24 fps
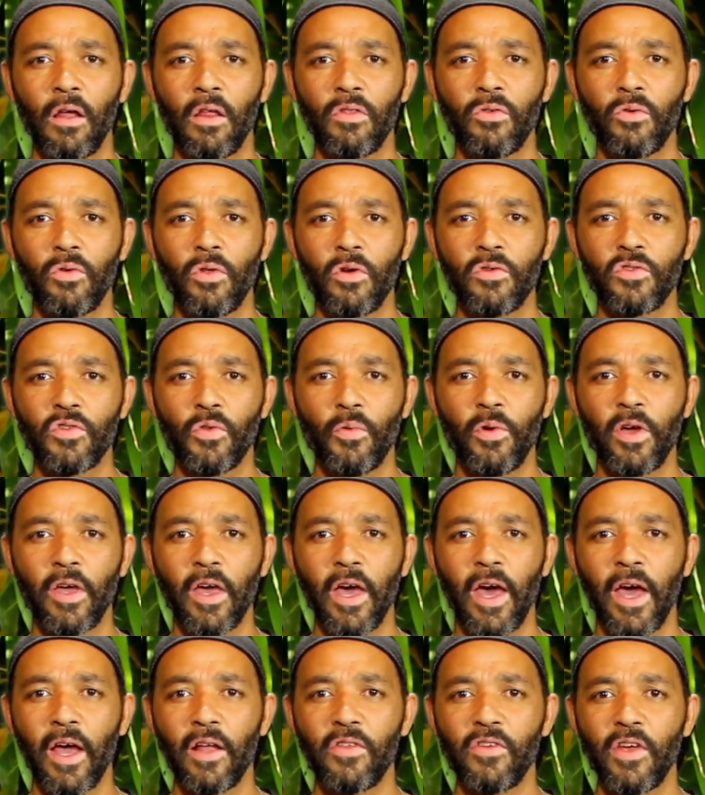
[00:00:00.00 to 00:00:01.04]
through those three
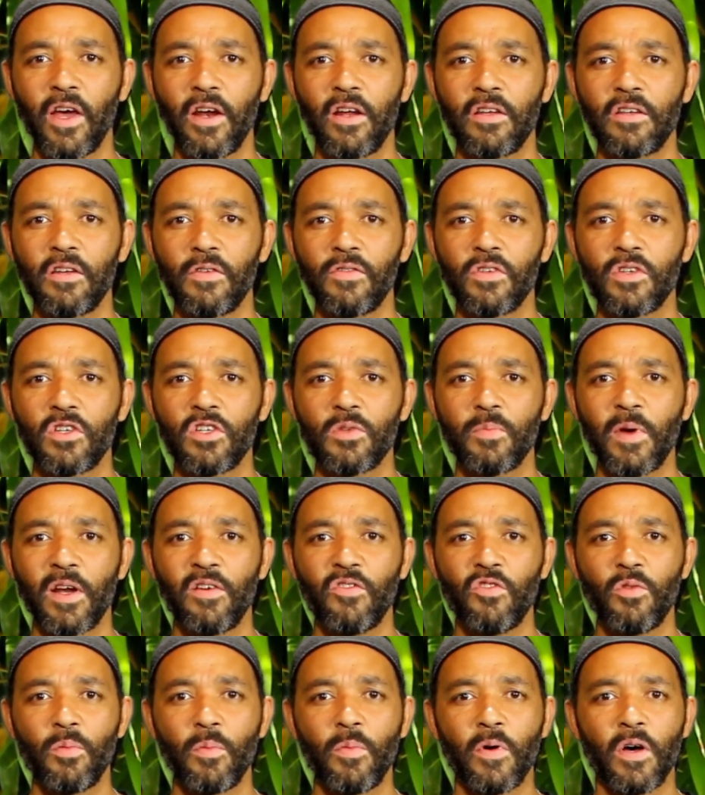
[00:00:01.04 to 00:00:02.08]
gates, head as if
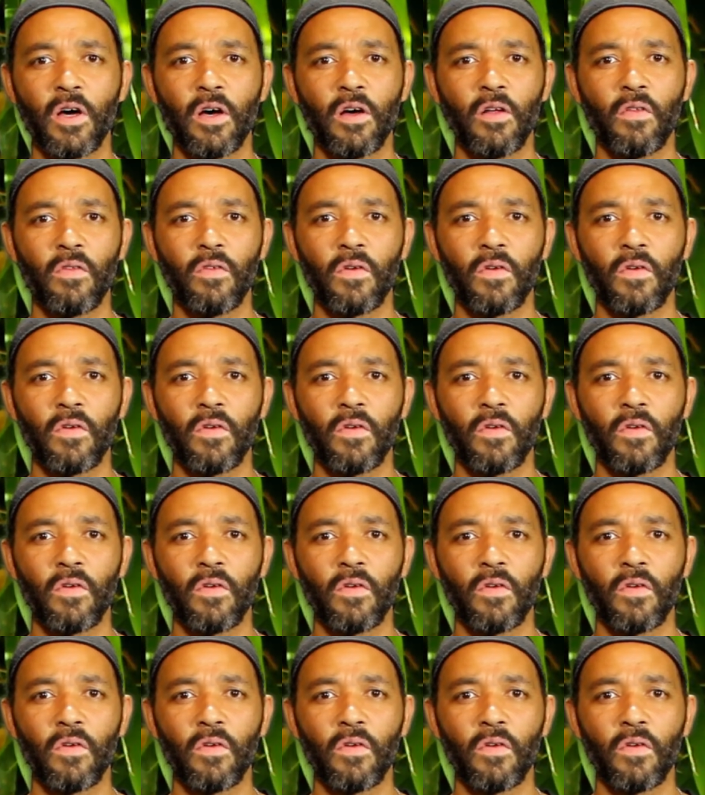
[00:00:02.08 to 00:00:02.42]
suspended from above,